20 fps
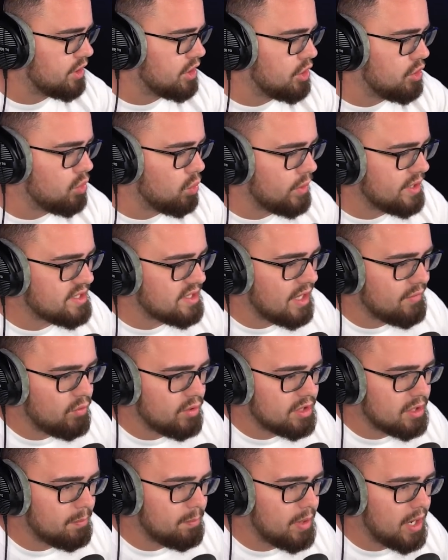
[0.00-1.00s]
at the noise level
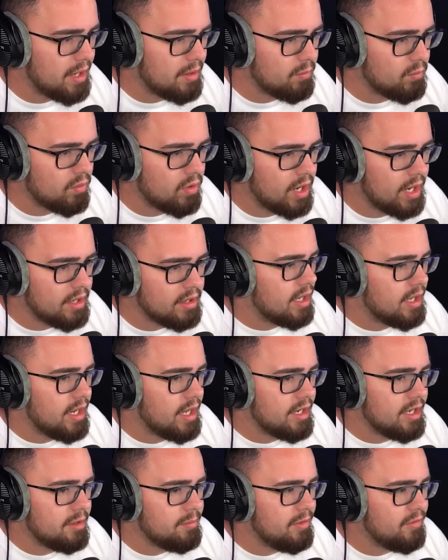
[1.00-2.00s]
at the bottom right. I, I
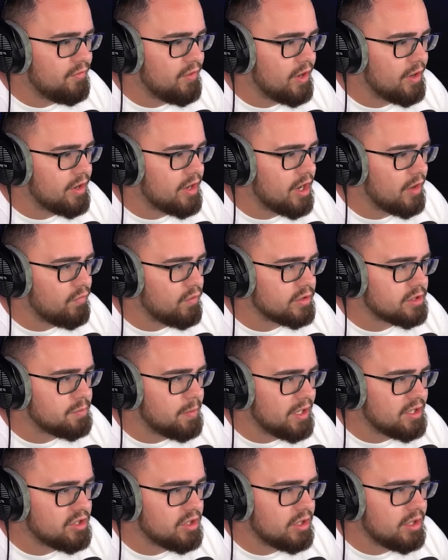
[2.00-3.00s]
need to be very careful,
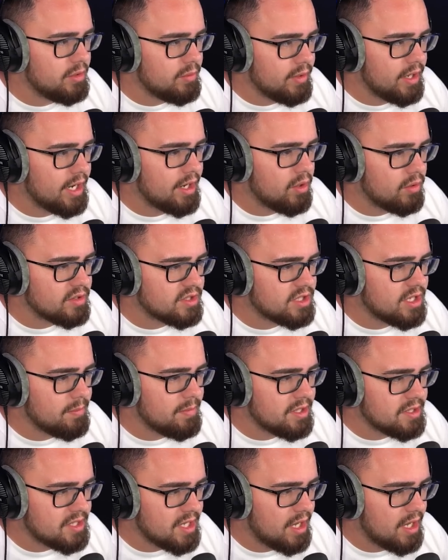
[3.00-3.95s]
especially when I go to Skibidi's